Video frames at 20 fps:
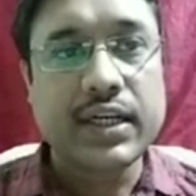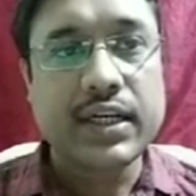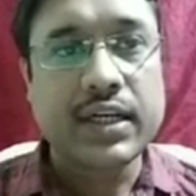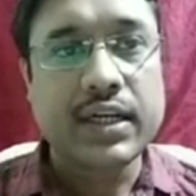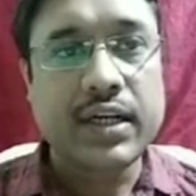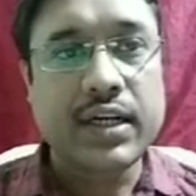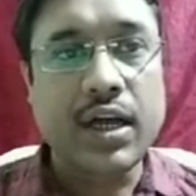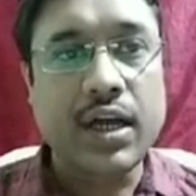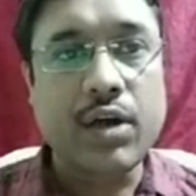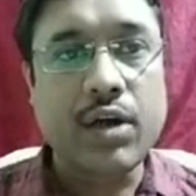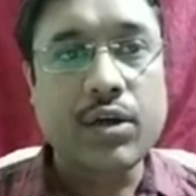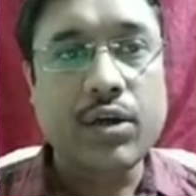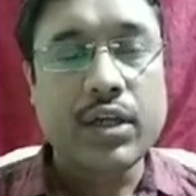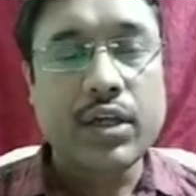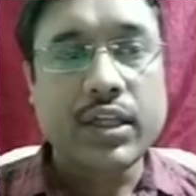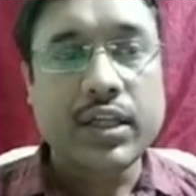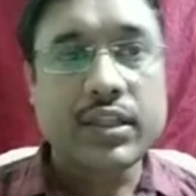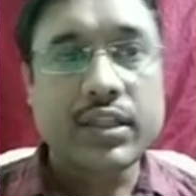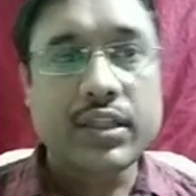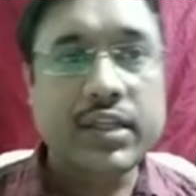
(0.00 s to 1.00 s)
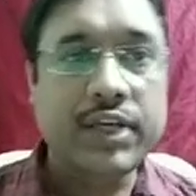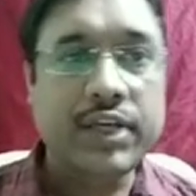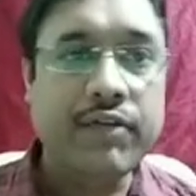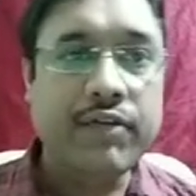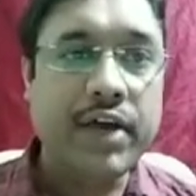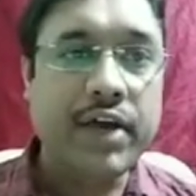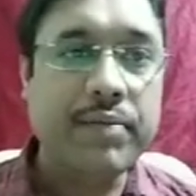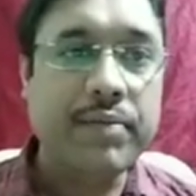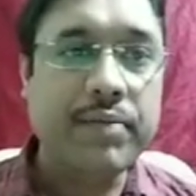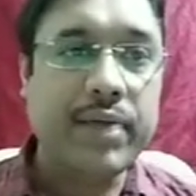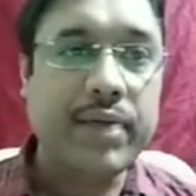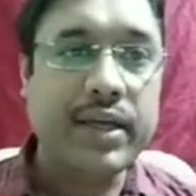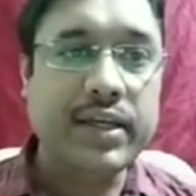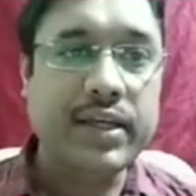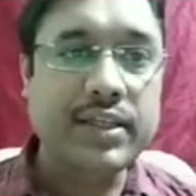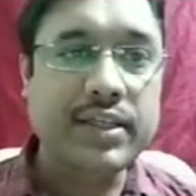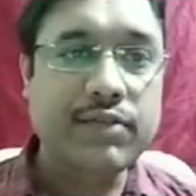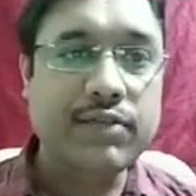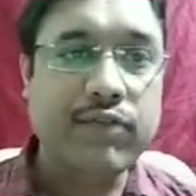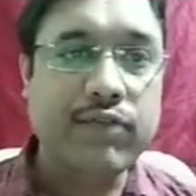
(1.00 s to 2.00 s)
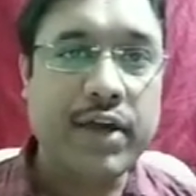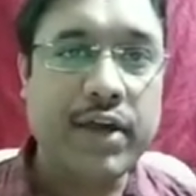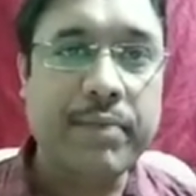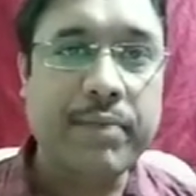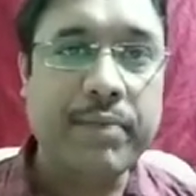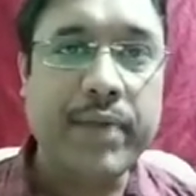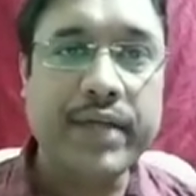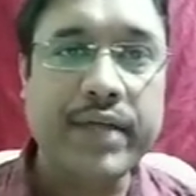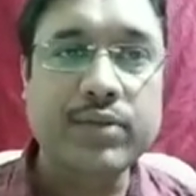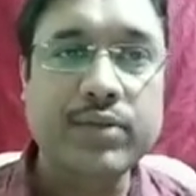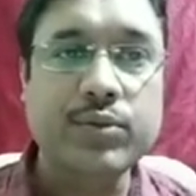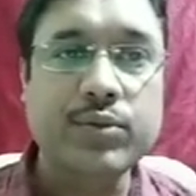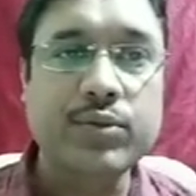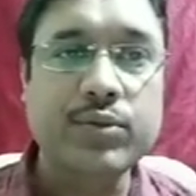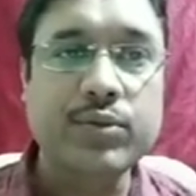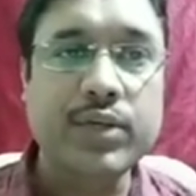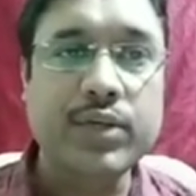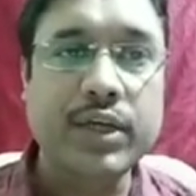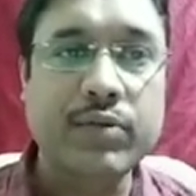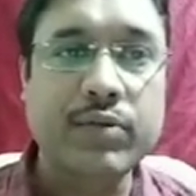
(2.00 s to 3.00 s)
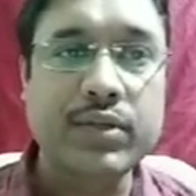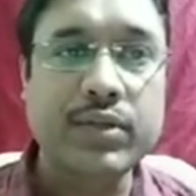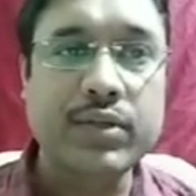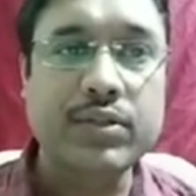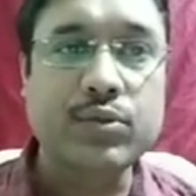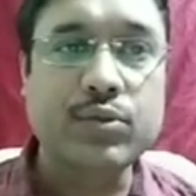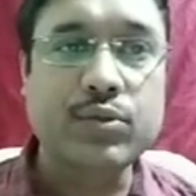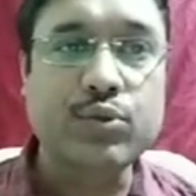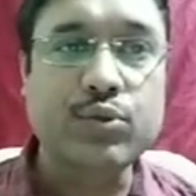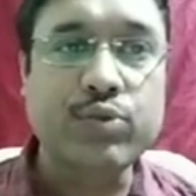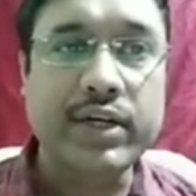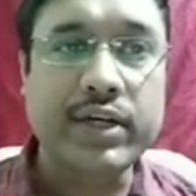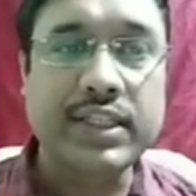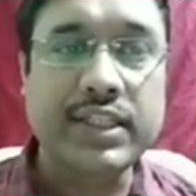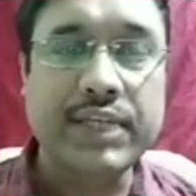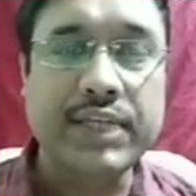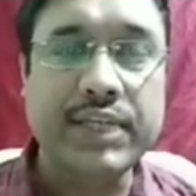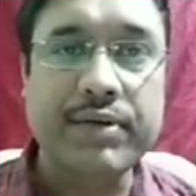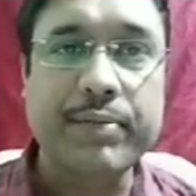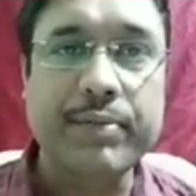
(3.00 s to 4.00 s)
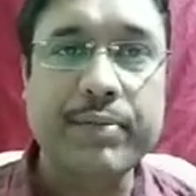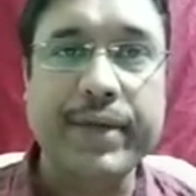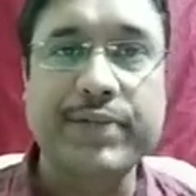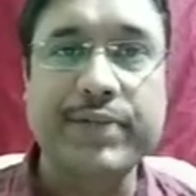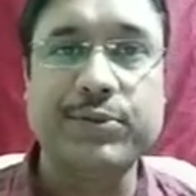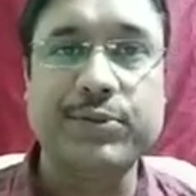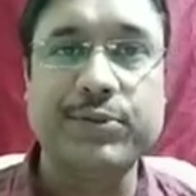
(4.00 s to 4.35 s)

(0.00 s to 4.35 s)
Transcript: Now 3y minus 5 by 2 equals to 27 by 2.